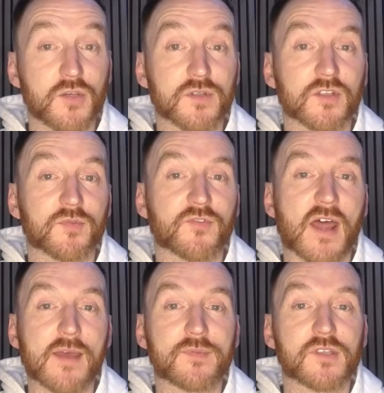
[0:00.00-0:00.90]
you
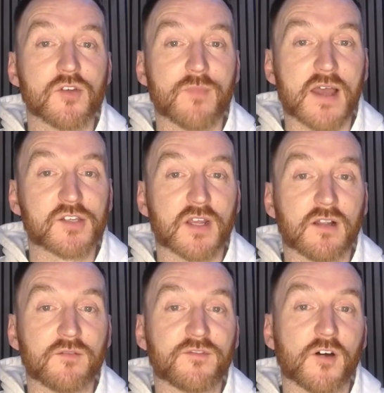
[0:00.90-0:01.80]
subscribe to my
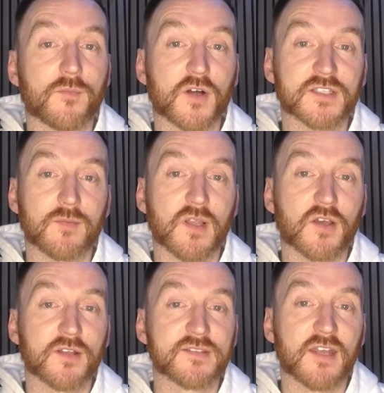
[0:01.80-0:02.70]
channel for more similar
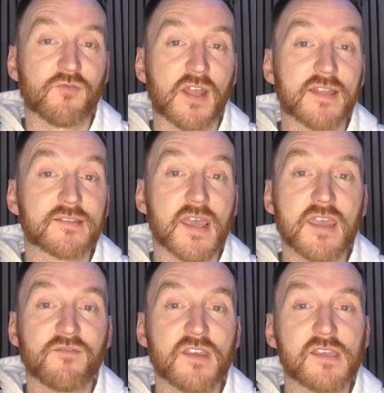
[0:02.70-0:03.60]
content relating to
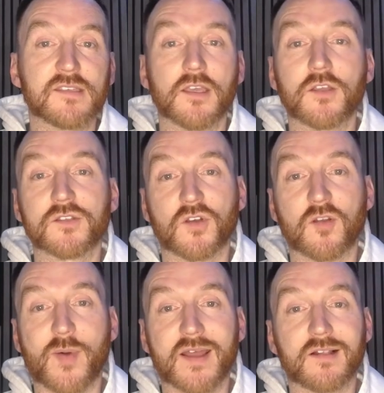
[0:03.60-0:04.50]
EVs,
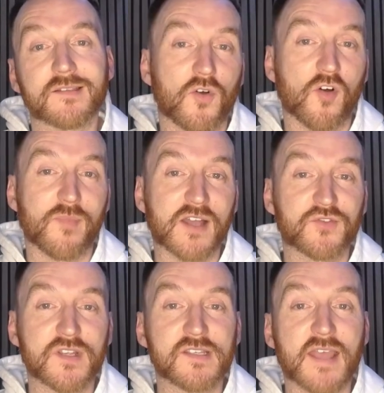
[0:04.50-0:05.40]
solar panels, home
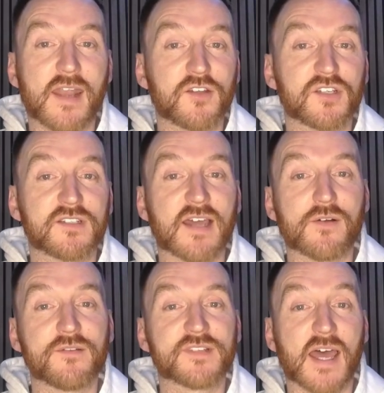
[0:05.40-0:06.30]
batteries, energy
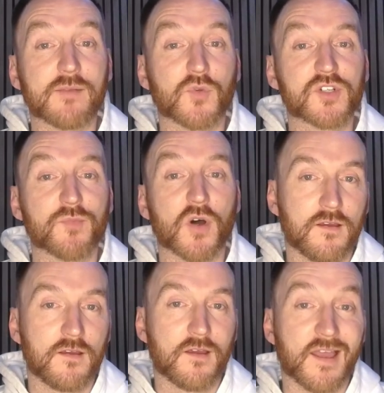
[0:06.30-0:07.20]
tariffs and much more.
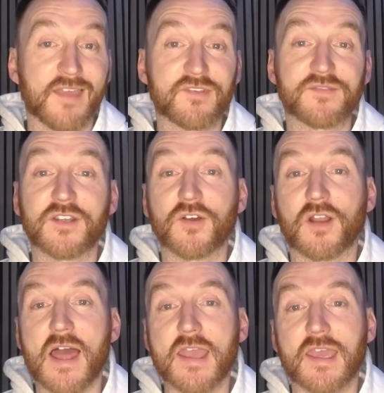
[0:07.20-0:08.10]
And give this video a
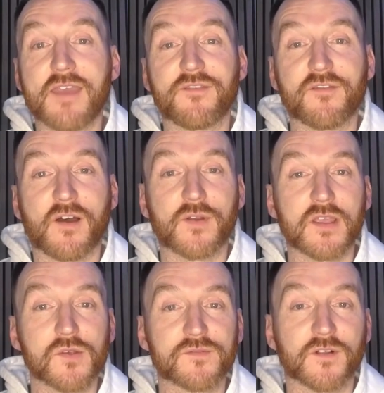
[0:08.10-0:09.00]
like if you found it
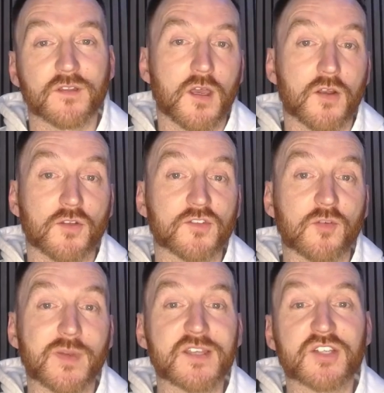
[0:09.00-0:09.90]
useful. And also
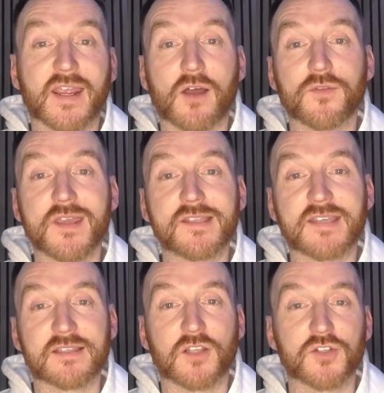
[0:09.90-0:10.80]
please check out the
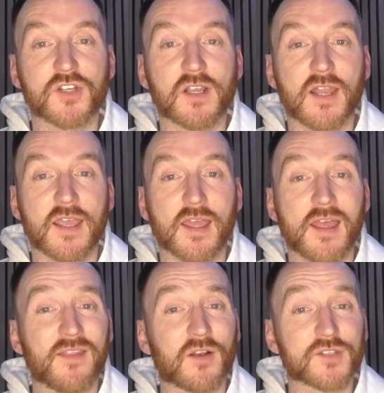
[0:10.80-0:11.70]
Teslogic link,
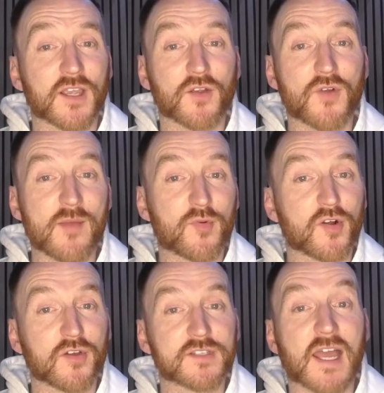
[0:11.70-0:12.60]
that looks like a great
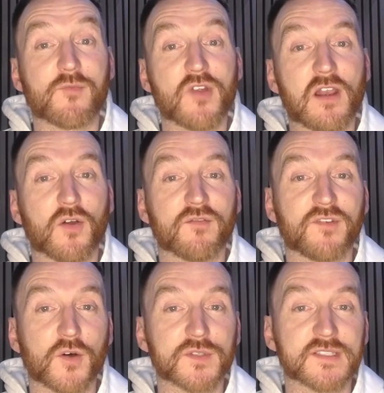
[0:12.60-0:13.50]
product. I'm really looking
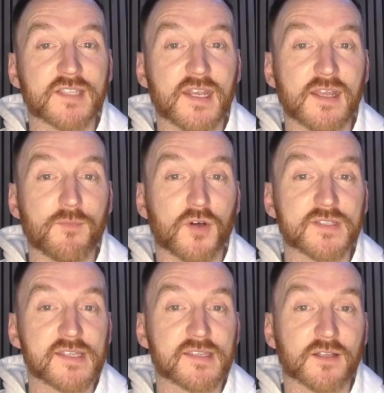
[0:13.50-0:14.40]
forward to seeing it in more
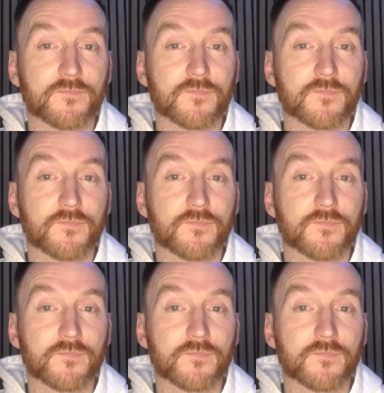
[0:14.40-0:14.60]
detail.